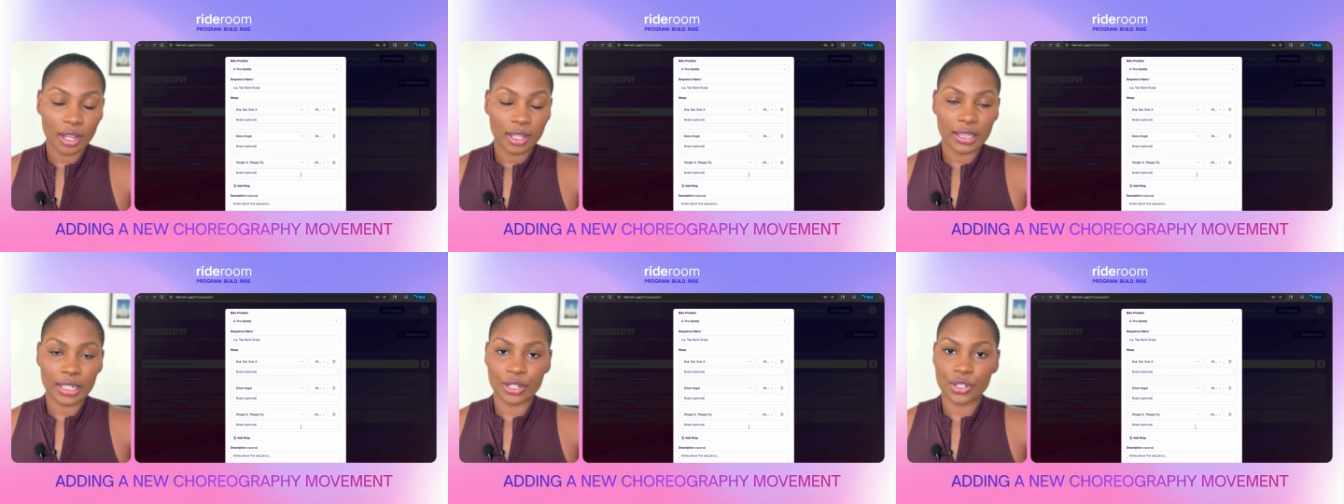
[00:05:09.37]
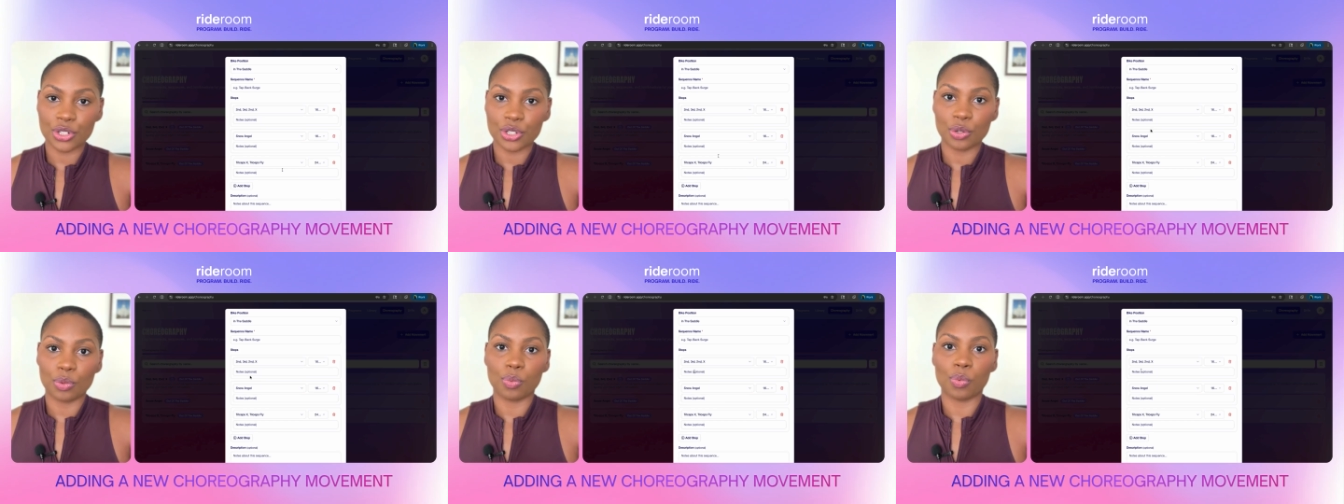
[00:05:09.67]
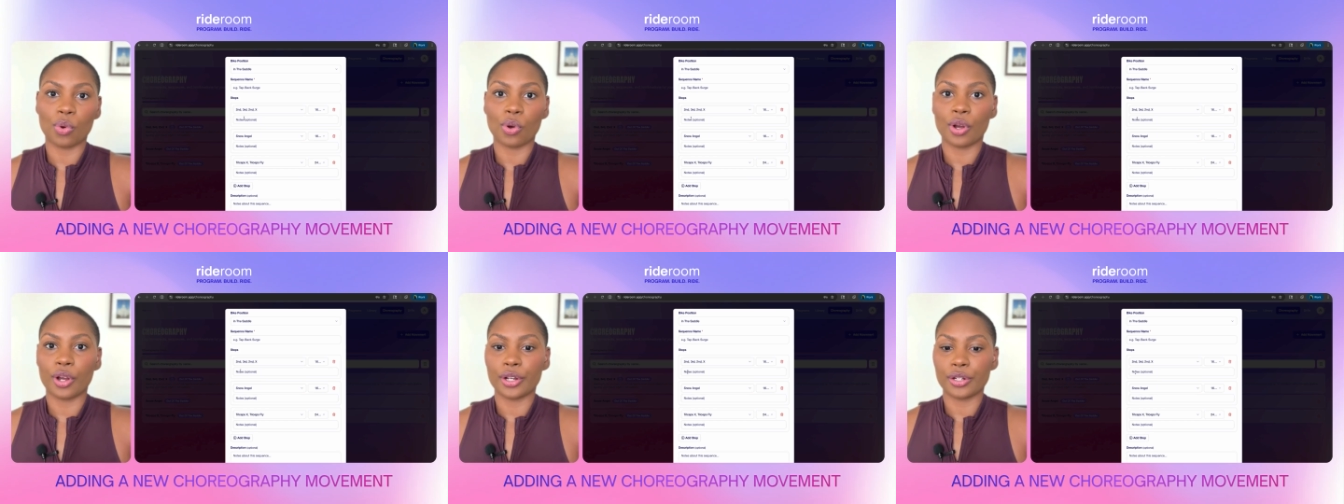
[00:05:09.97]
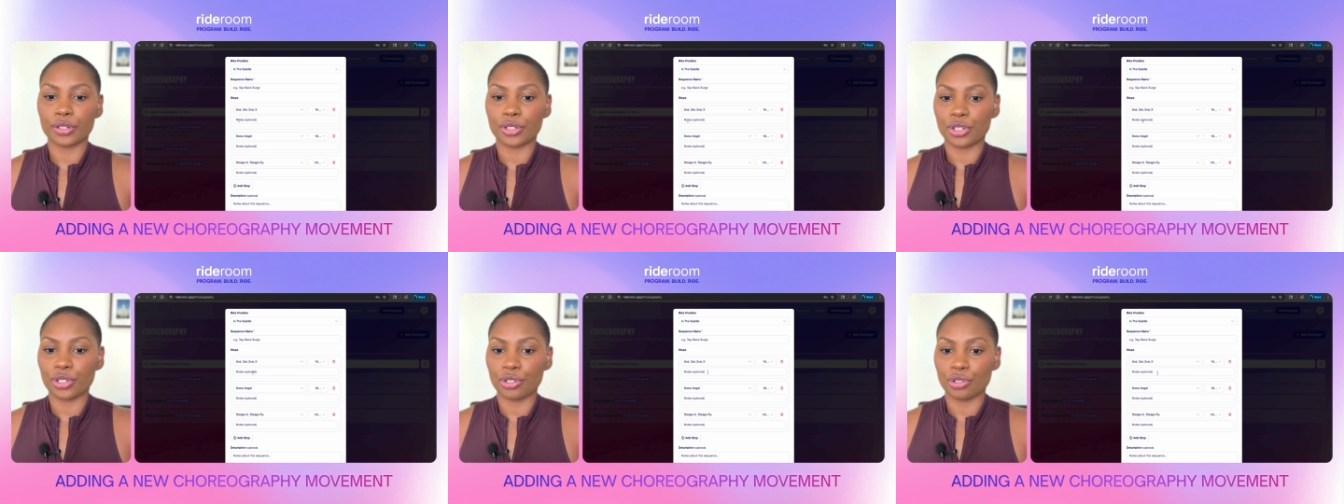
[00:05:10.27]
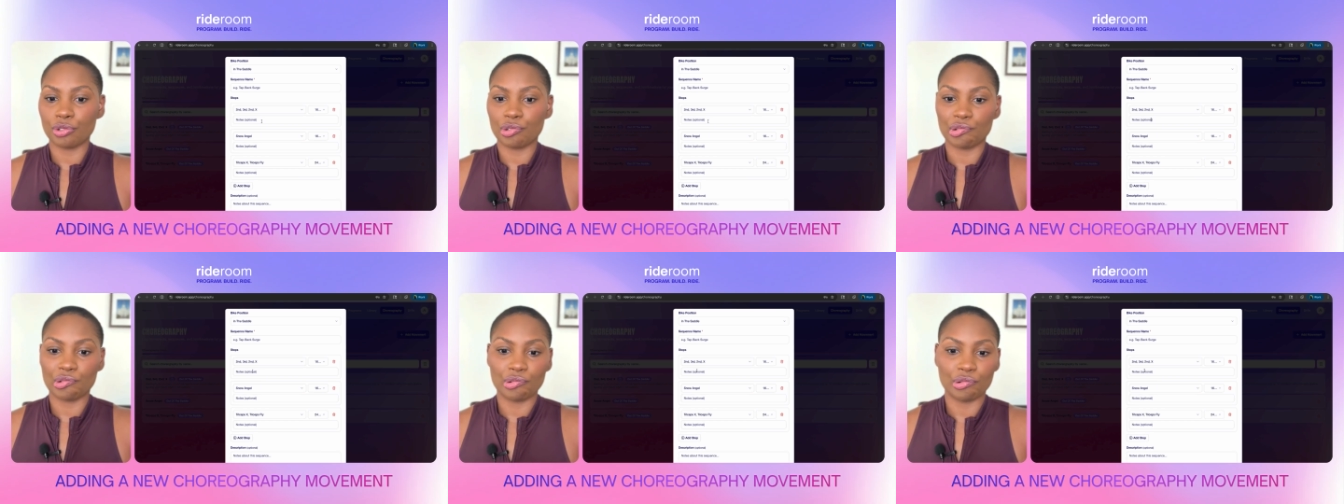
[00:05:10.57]
that you want
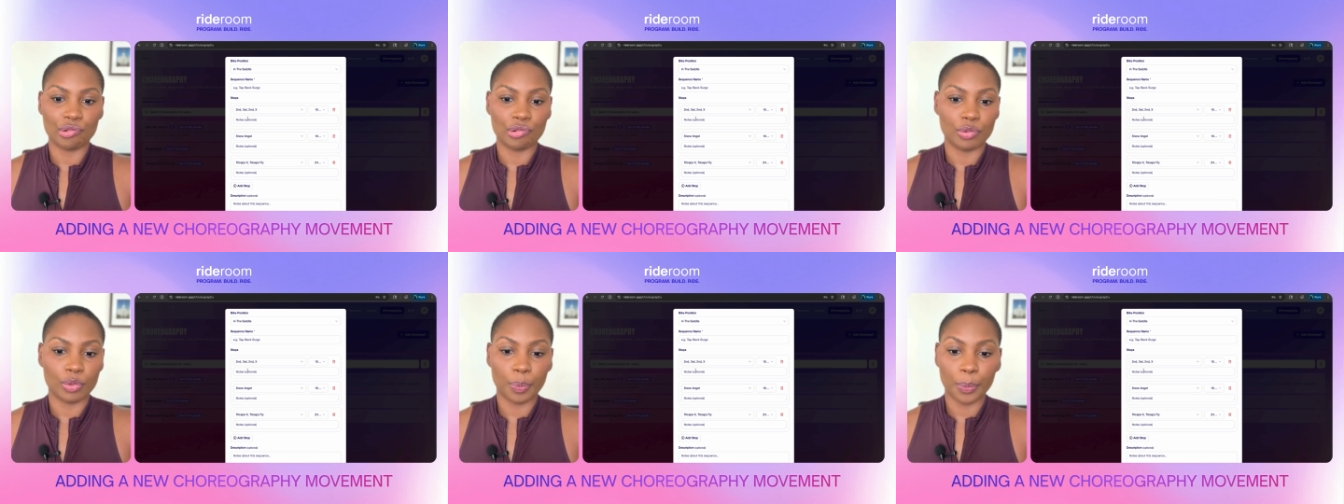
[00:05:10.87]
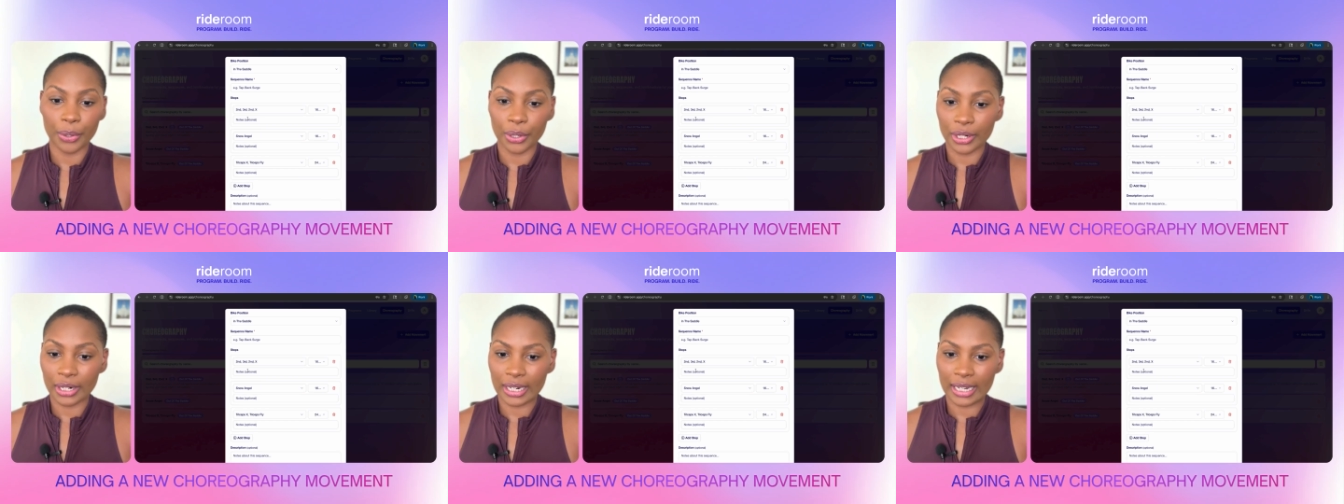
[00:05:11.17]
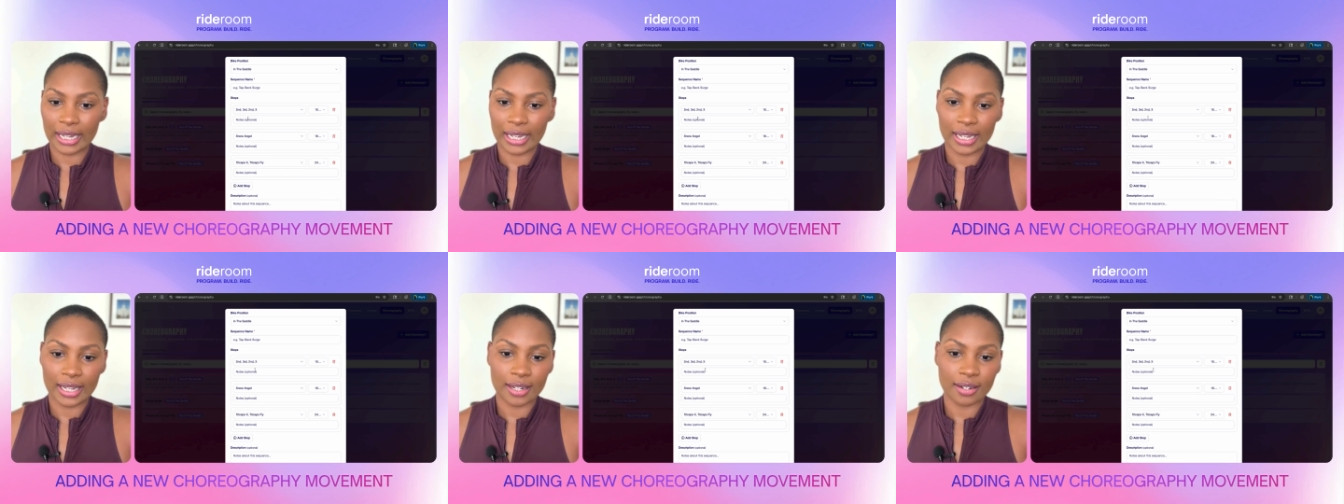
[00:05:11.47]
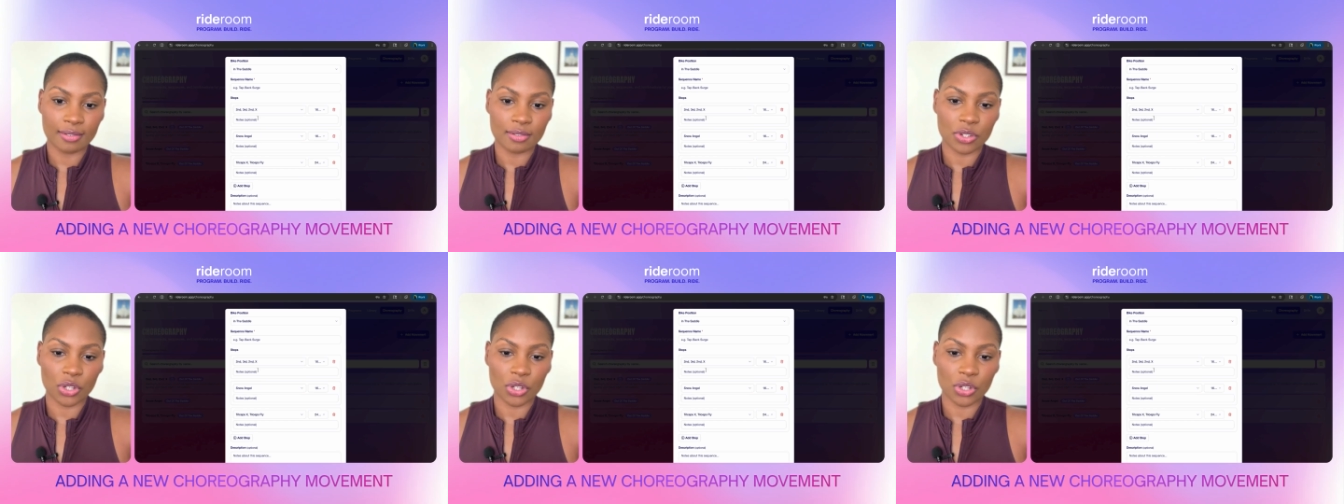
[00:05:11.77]
to put in.